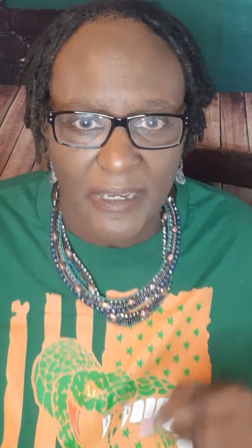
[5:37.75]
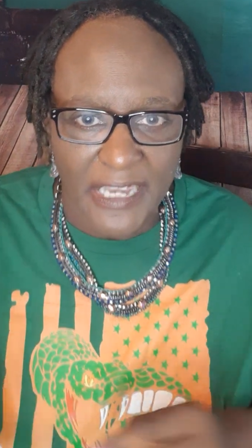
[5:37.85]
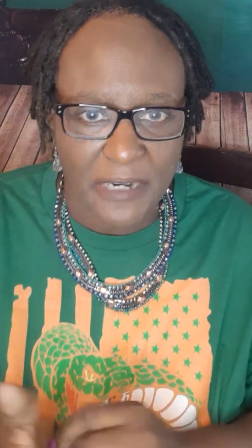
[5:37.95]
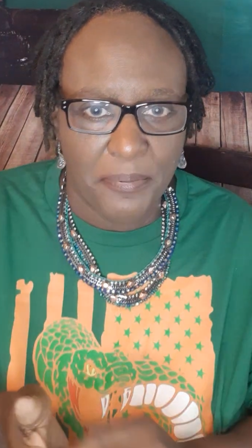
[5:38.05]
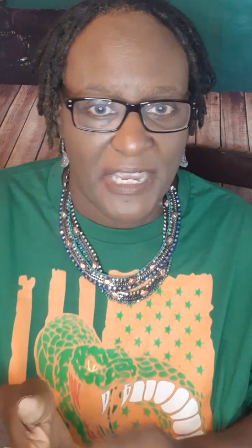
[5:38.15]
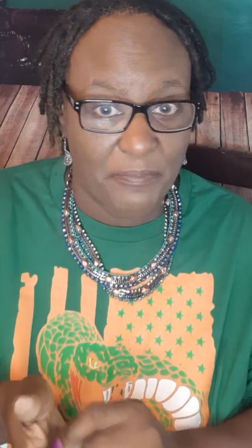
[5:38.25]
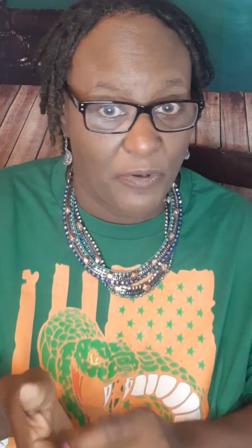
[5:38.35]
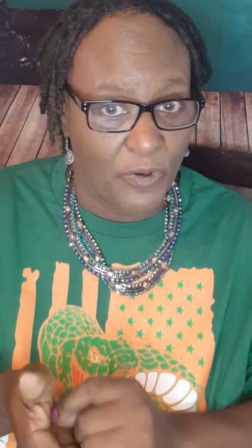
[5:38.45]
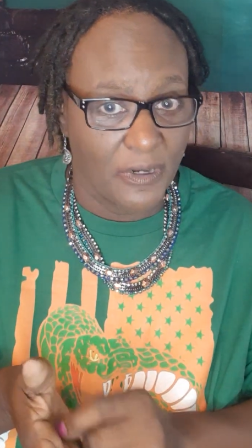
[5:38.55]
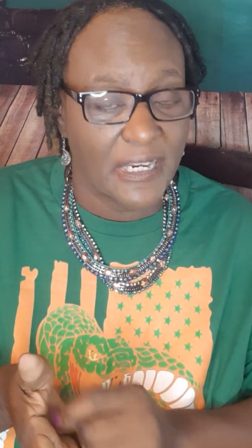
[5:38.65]
and the
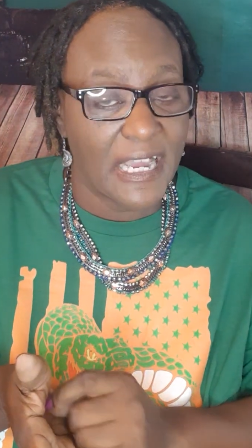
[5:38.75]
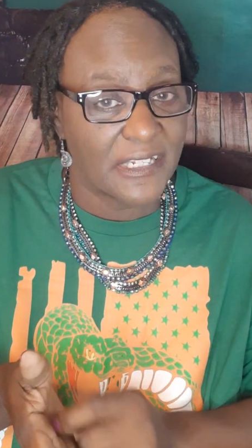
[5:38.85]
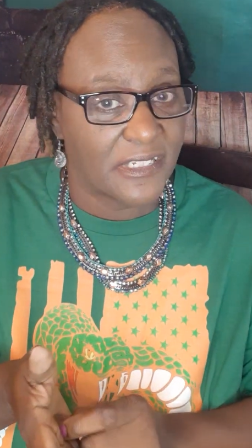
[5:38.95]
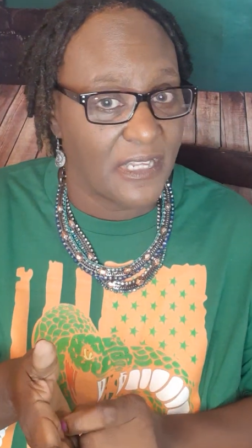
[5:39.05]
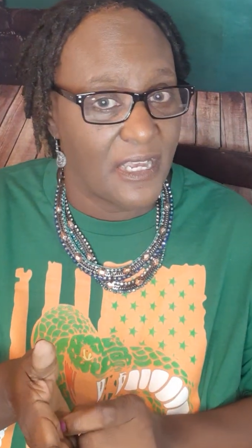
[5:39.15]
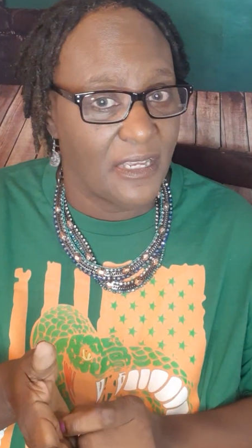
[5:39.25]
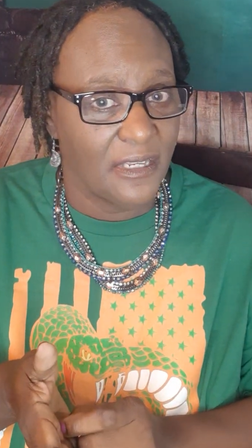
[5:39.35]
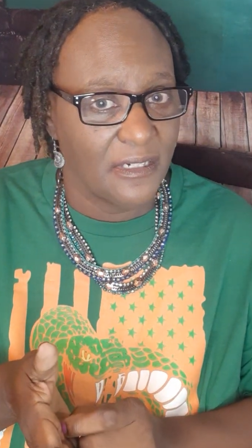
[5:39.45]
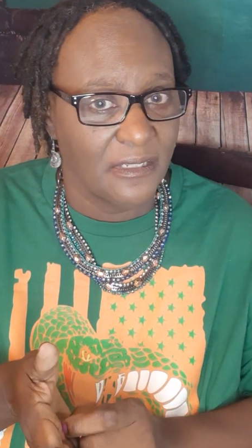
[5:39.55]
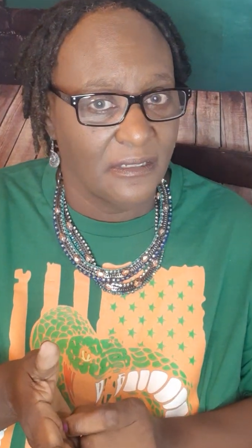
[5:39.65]
paperwork got
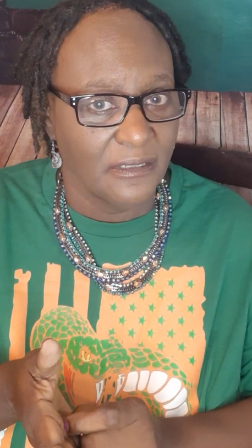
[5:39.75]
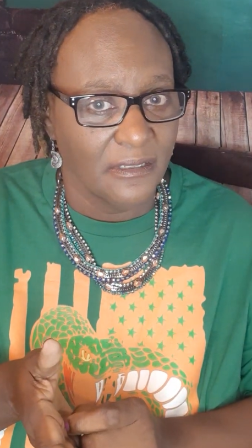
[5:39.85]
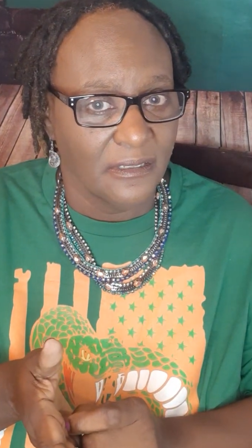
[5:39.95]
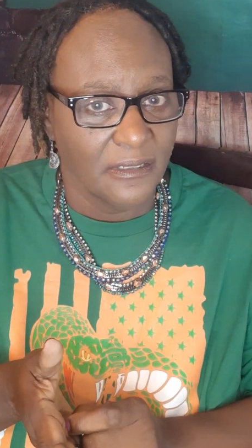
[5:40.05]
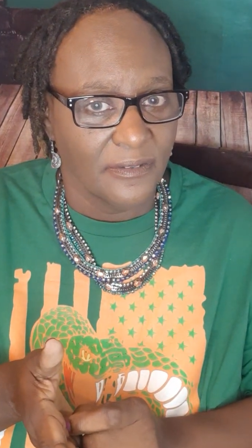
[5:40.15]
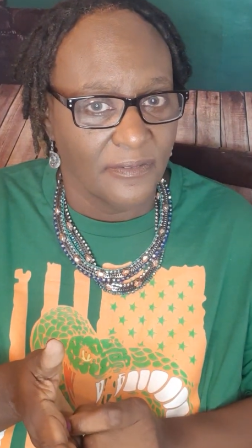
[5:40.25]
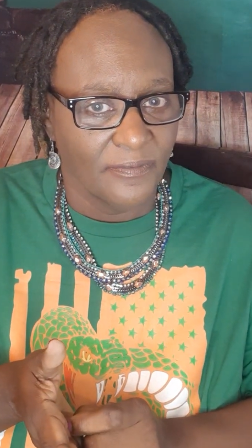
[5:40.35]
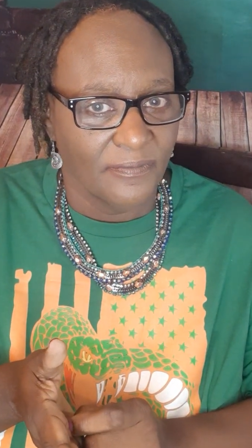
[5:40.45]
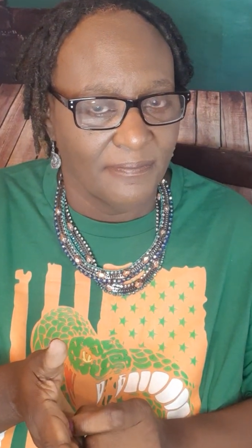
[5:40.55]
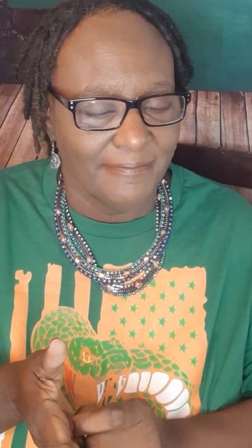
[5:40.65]
signed
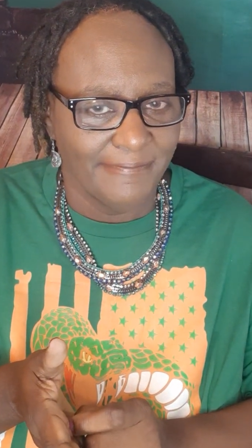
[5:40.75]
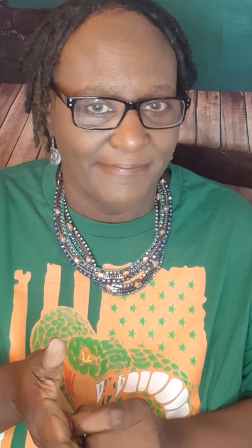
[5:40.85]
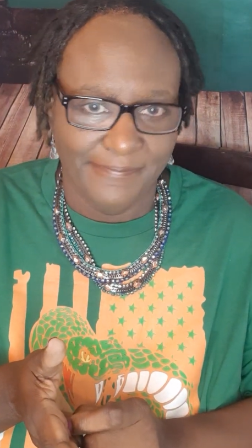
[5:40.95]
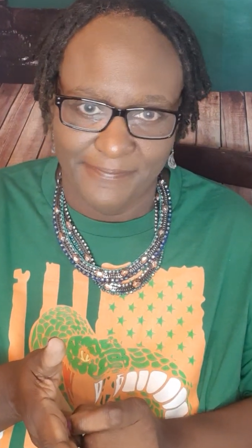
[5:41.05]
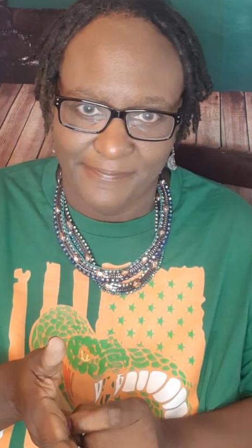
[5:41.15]
Mm.